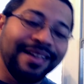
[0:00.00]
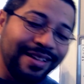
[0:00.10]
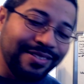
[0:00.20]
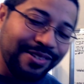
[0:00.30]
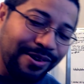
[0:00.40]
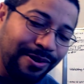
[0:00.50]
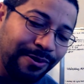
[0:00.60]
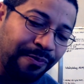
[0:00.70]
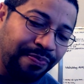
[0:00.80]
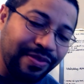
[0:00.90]
And
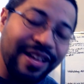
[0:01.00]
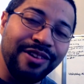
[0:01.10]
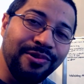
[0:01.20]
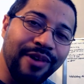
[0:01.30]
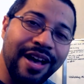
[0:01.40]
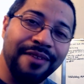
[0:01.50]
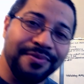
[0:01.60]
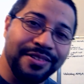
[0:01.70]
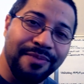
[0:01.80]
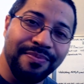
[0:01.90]
so they do have
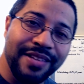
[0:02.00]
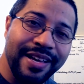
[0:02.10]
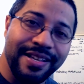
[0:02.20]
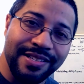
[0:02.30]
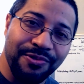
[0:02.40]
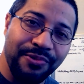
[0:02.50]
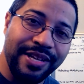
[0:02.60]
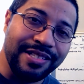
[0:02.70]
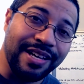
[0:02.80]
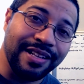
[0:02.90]
some days and
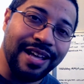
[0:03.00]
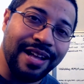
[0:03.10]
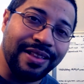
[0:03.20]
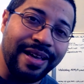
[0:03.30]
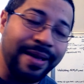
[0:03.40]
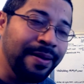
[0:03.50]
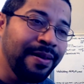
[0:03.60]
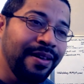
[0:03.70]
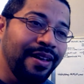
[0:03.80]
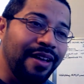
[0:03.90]
weeks like that that
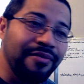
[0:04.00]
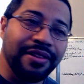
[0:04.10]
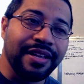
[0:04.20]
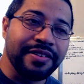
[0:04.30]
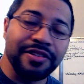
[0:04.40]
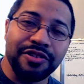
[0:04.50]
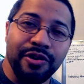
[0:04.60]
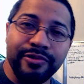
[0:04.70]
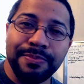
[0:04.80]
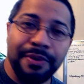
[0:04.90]
everything just
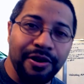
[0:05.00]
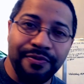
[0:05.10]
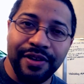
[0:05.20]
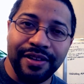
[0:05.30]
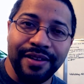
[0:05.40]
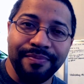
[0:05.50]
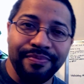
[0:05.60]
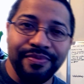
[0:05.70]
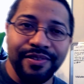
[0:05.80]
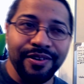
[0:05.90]
goes perfect
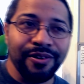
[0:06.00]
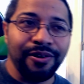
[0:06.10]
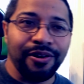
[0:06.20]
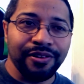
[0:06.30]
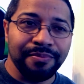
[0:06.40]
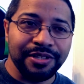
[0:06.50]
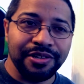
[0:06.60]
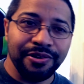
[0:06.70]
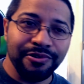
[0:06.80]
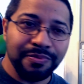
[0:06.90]
and you know all the
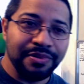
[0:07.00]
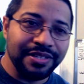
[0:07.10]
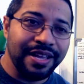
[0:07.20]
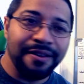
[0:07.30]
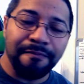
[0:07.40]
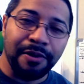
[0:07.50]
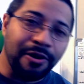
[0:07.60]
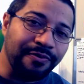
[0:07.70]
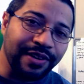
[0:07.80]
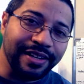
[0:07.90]
materials presented
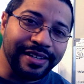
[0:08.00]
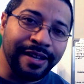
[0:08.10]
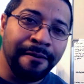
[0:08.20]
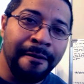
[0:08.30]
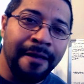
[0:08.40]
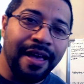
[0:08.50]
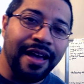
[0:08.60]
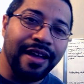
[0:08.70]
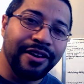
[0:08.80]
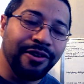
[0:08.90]
perfectly
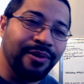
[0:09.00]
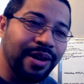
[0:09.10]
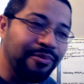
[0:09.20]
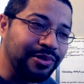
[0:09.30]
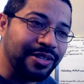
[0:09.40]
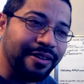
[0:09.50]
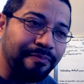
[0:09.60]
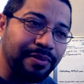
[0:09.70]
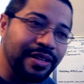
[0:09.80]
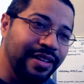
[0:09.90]
and you're able to
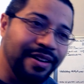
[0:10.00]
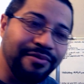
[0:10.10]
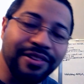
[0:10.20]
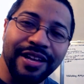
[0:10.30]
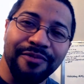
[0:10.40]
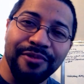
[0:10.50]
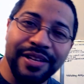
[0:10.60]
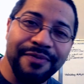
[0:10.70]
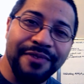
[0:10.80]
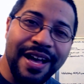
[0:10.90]
complete everything
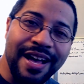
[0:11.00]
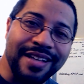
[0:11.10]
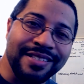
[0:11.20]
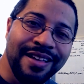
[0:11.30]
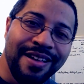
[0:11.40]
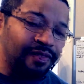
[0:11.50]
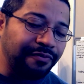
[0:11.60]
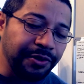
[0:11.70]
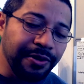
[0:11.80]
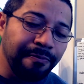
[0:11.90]
really fast
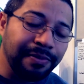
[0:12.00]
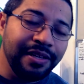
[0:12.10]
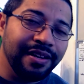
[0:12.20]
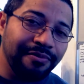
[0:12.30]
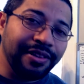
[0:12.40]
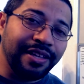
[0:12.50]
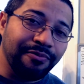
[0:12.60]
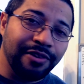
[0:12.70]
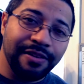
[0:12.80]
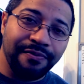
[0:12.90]
if you complete
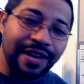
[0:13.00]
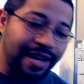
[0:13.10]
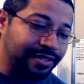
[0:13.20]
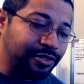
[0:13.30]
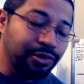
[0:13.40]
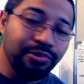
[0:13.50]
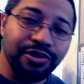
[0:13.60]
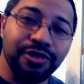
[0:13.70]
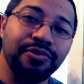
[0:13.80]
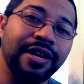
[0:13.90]
everything really fast do
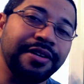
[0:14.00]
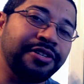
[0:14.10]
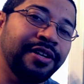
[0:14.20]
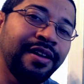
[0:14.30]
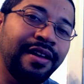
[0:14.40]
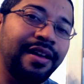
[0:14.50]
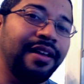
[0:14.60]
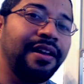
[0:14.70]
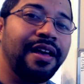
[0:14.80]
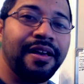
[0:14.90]
the stretch
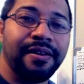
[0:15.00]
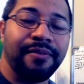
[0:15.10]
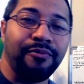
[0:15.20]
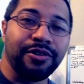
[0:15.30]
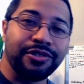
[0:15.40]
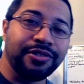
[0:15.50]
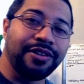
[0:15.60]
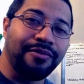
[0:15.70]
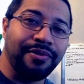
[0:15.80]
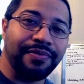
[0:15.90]
and then once you're
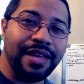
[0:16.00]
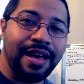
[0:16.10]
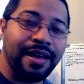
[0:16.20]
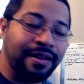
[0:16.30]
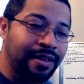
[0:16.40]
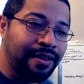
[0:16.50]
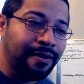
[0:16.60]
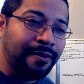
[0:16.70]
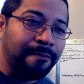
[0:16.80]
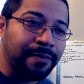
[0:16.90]
done with that
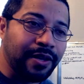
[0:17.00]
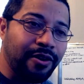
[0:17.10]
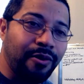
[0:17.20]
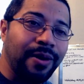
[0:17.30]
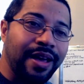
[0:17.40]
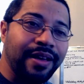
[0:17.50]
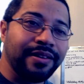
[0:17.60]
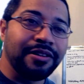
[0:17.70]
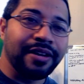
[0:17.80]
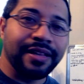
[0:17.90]
go
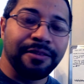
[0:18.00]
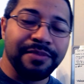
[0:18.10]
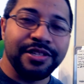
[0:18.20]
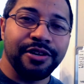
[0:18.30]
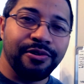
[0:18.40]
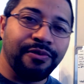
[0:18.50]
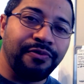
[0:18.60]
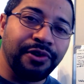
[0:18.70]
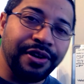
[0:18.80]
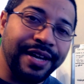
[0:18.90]
and look at the material
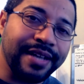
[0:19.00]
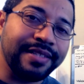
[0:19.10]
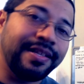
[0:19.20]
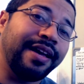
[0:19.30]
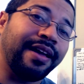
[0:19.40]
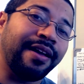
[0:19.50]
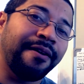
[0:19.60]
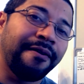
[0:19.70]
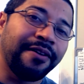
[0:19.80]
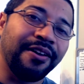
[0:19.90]
for the next day
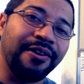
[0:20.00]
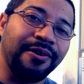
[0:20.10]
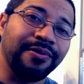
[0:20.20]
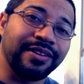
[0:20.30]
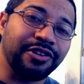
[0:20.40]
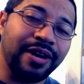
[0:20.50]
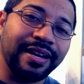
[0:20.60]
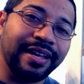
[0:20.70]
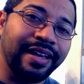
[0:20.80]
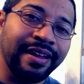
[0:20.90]
you know and try
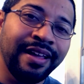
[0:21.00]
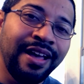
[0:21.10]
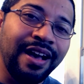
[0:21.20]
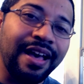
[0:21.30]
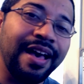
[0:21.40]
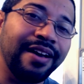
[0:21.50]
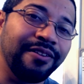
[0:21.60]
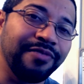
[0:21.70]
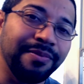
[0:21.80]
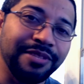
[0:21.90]
to get ahead
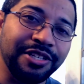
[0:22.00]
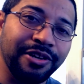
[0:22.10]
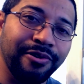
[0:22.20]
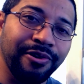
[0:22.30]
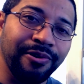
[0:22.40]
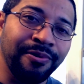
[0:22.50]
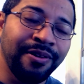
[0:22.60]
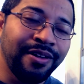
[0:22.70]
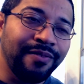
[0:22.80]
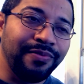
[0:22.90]
of the
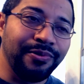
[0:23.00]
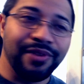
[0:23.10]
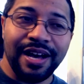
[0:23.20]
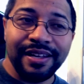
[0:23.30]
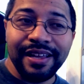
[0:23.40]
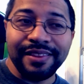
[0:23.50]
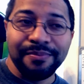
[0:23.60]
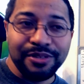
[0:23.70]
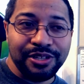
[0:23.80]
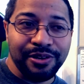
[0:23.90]
material do not let
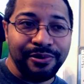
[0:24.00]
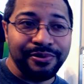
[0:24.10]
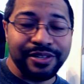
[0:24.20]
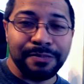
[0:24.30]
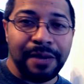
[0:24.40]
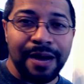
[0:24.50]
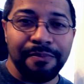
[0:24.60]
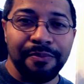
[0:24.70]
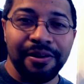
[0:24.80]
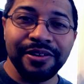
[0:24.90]
the material just
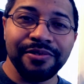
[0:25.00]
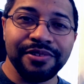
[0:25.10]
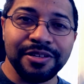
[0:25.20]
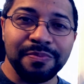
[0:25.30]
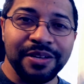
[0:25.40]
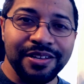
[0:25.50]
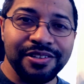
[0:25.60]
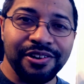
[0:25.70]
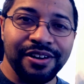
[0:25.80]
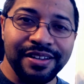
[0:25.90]
pop up on you just
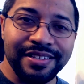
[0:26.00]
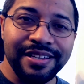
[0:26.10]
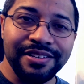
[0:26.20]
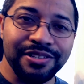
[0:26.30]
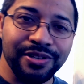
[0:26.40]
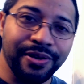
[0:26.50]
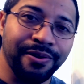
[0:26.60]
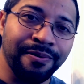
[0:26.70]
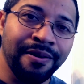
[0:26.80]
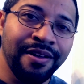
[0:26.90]
because they're going to teach it to
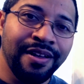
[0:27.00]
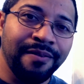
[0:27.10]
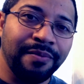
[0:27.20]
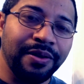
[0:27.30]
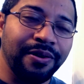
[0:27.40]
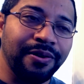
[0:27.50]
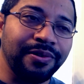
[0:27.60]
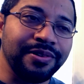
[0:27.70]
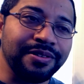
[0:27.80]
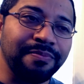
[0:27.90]
you you know
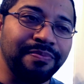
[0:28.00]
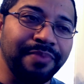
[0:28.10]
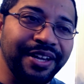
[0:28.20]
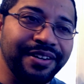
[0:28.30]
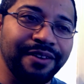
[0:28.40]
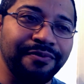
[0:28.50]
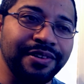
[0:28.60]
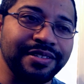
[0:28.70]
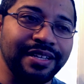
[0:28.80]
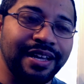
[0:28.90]
there's a big
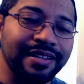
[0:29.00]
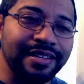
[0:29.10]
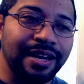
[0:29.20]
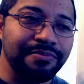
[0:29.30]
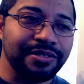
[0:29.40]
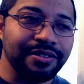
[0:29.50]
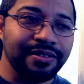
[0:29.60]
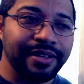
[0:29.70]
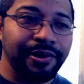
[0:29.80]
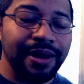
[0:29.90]
difference a lot of times
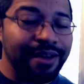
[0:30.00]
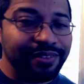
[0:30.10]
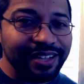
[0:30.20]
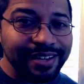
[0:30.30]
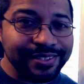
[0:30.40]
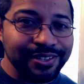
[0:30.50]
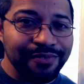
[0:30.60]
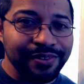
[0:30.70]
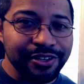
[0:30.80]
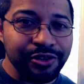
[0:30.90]
they'll have a lot of
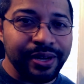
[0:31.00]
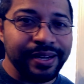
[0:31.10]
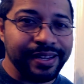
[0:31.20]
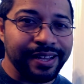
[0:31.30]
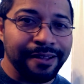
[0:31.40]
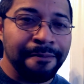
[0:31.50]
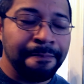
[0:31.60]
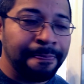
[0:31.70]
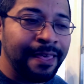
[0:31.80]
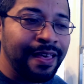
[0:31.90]
stuff in the training kit
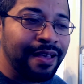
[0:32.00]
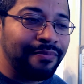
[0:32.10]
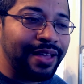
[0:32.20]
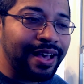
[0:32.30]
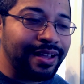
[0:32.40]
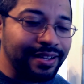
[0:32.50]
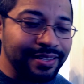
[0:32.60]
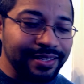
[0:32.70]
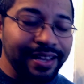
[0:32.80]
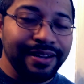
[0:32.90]
that
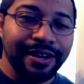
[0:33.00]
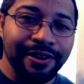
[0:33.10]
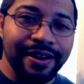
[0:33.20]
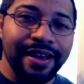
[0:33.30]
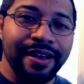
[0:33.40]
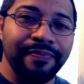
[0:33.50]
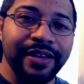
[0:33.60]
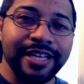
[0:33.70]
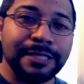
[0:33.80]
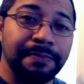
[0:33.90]
is in there and
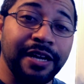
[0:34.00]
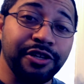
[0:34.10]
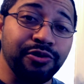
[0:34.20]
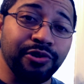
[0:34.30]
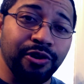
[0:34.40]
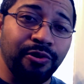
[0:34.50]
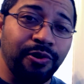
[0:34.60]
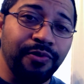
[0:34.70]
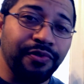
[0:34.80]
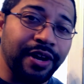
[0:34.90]
they expect you to
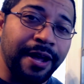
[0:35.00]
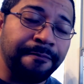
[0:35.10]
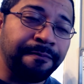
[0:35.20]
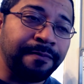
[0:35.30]
go over that.